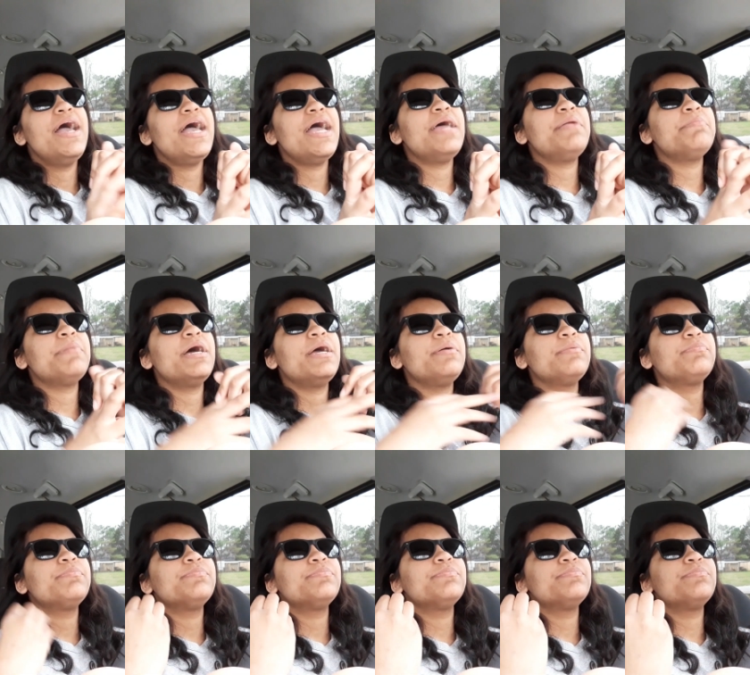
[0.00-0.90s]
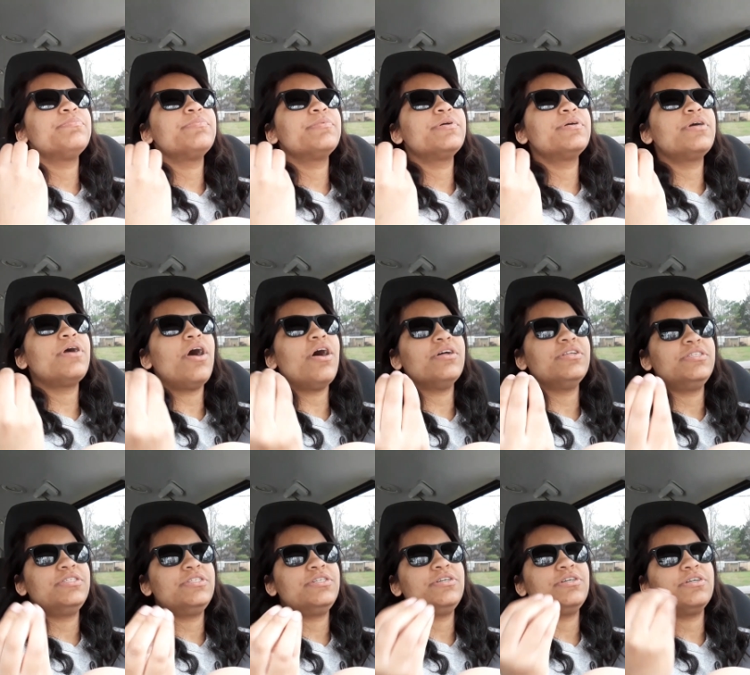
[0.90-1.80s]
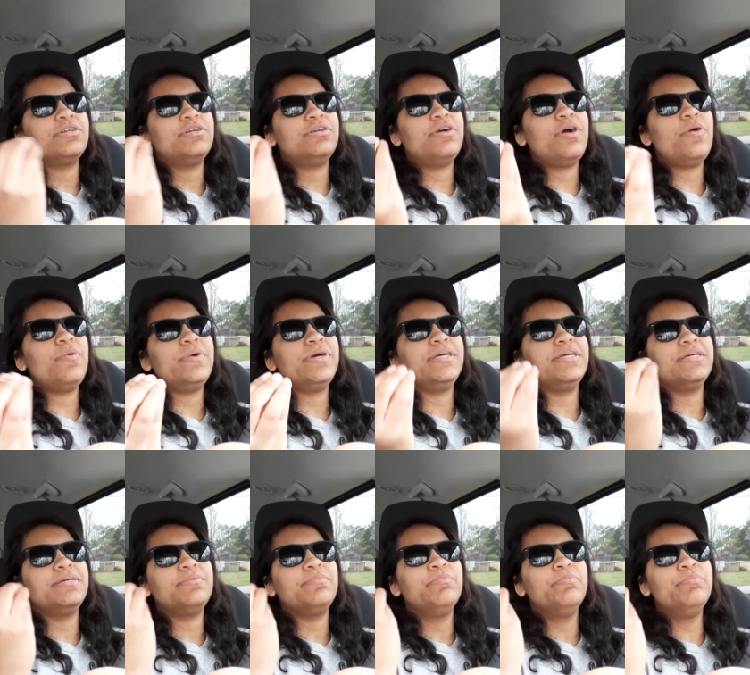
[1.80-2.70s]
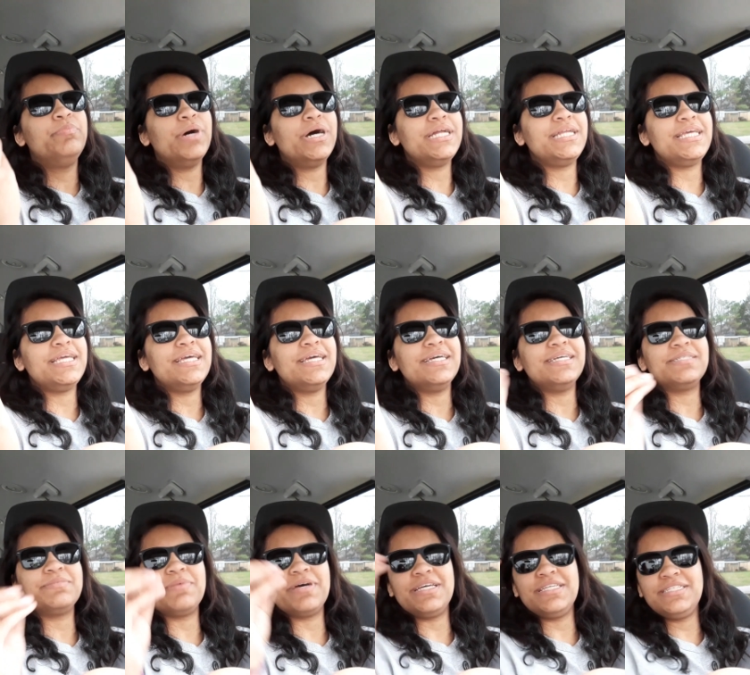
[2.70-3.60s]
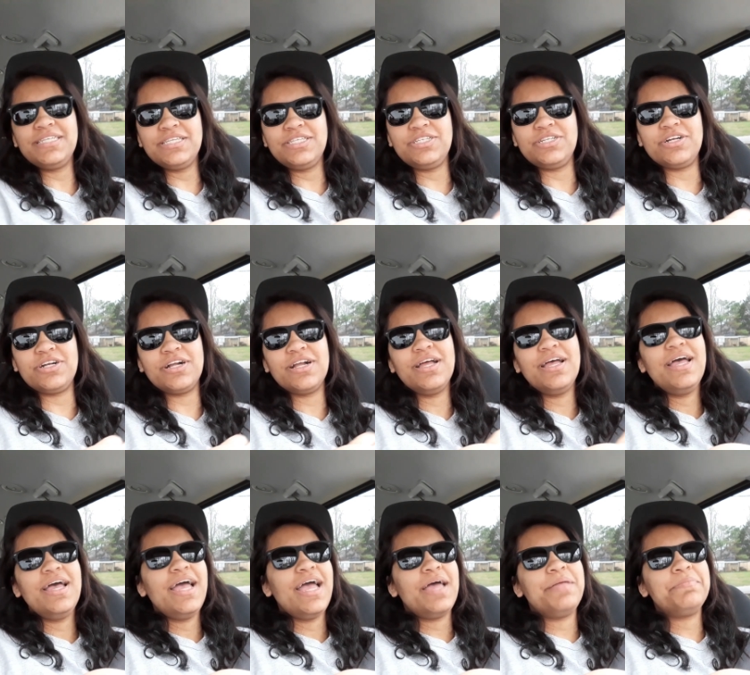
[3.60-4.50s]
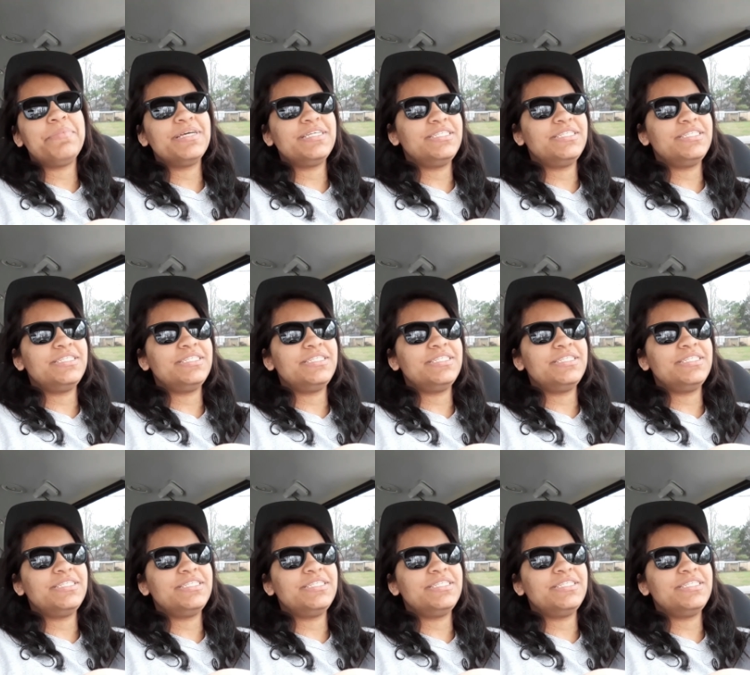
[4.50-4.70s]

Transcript: And my concert going buddy is my sister. And my